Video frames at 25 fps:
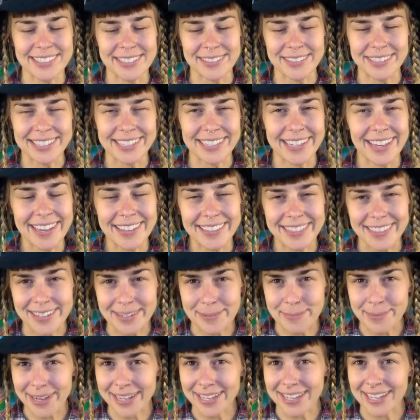You can get
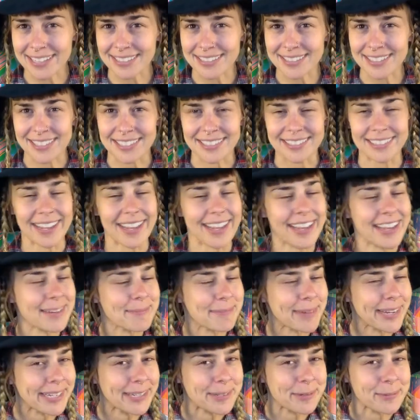there by asking,
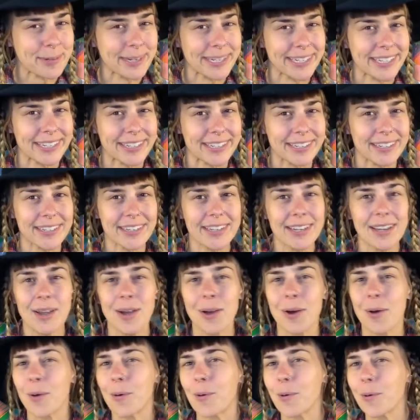Am I aware?
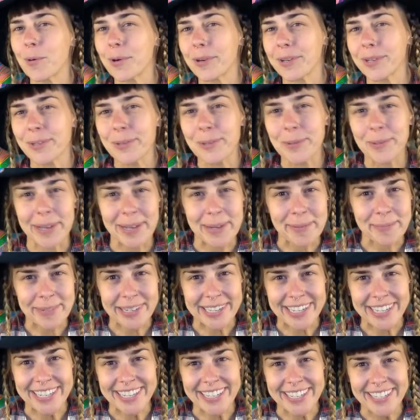or Who am
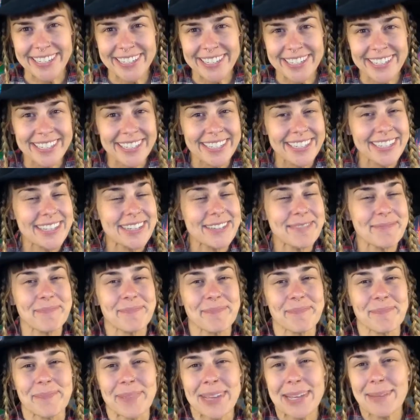I?
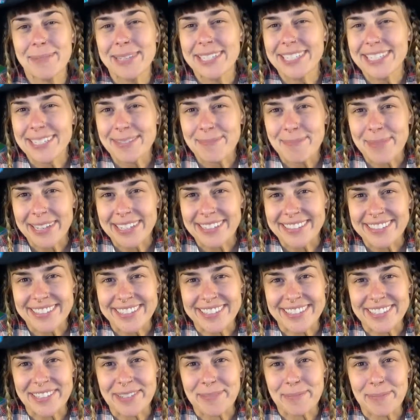Maybe it depends
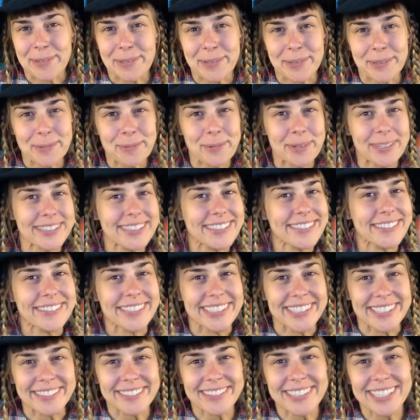on your mood, what's
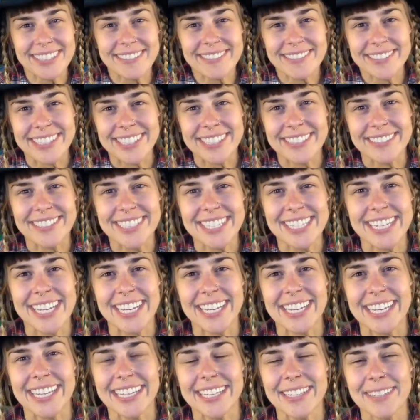going to work for you
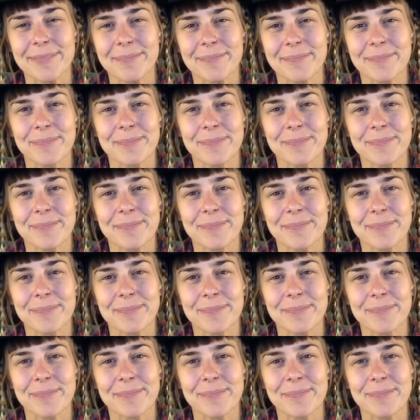today.